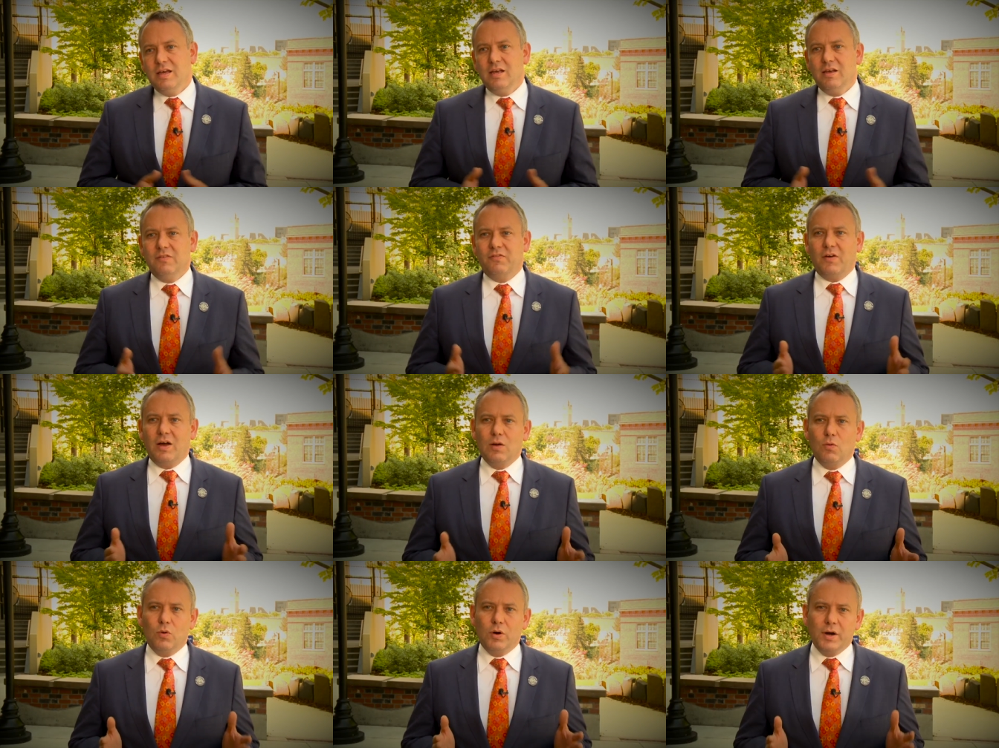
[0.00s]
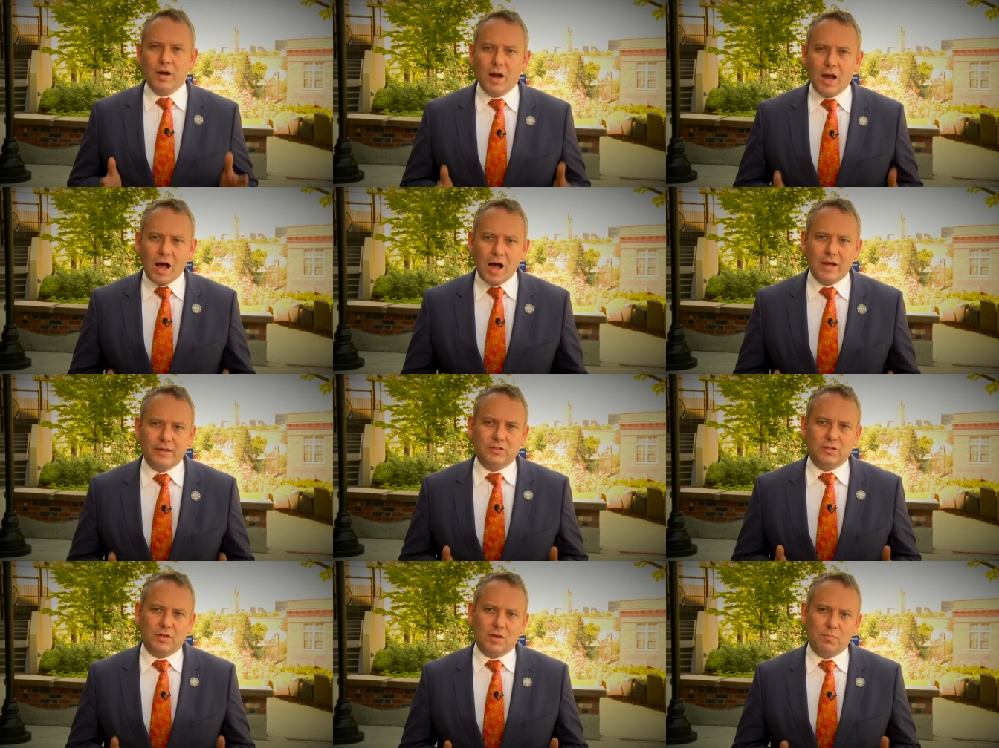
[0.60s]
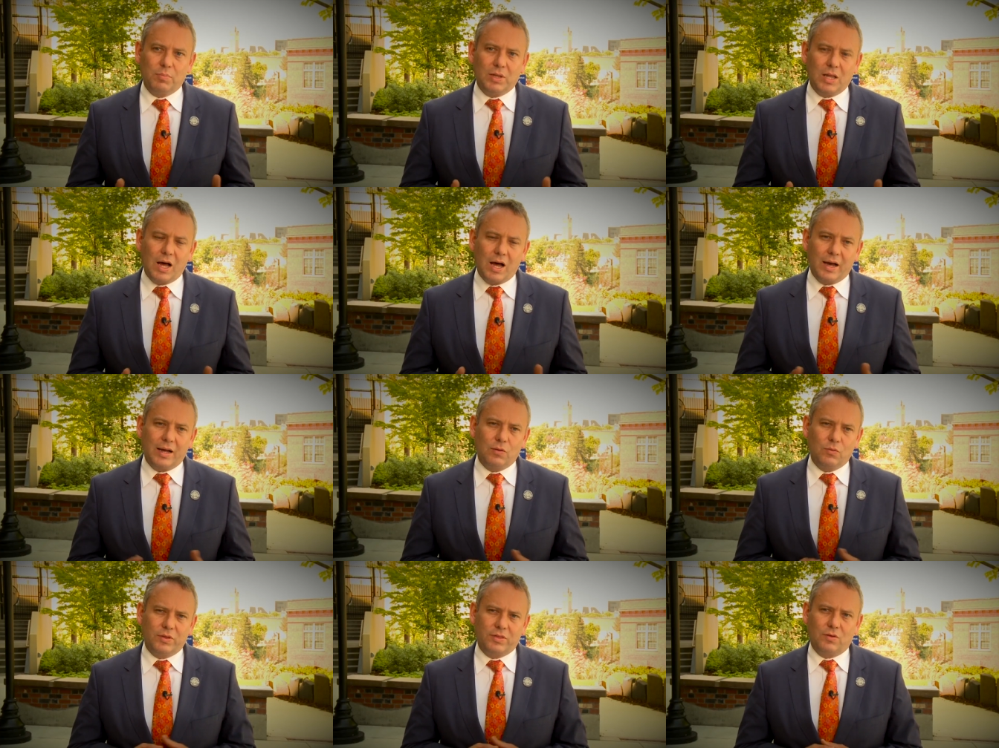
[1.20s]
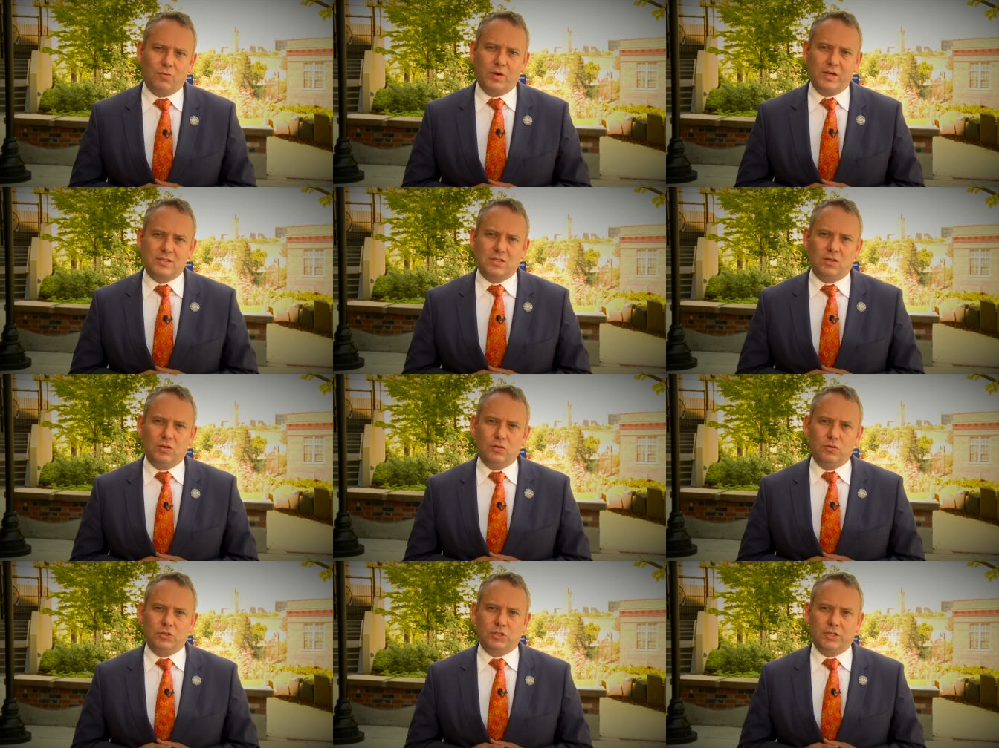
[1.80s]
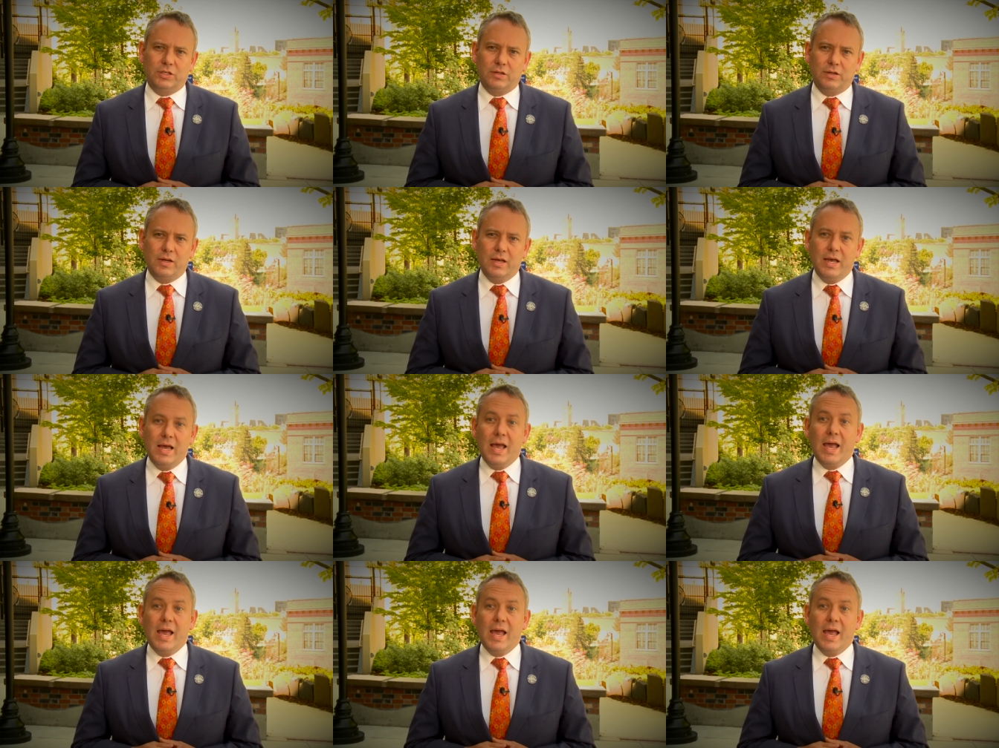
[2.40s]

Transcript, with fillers: if I were not to comply with the resolution.